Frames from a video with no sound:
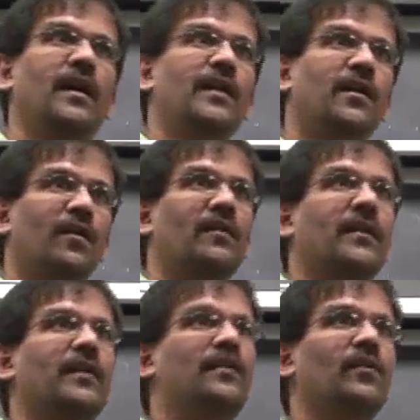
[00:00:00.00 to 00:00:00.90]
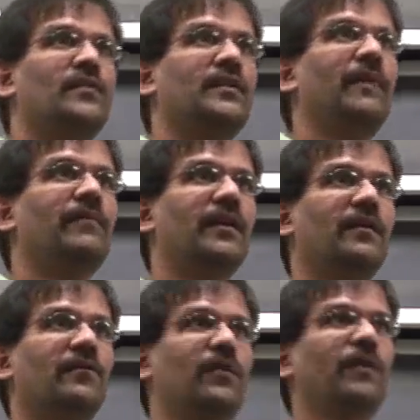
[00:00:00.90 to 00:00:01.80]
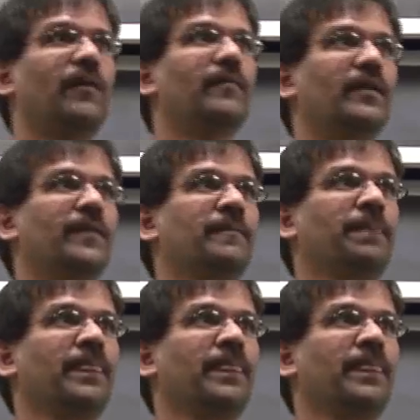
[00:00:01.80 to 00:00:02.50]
and you're going to try to do the same thing for memory.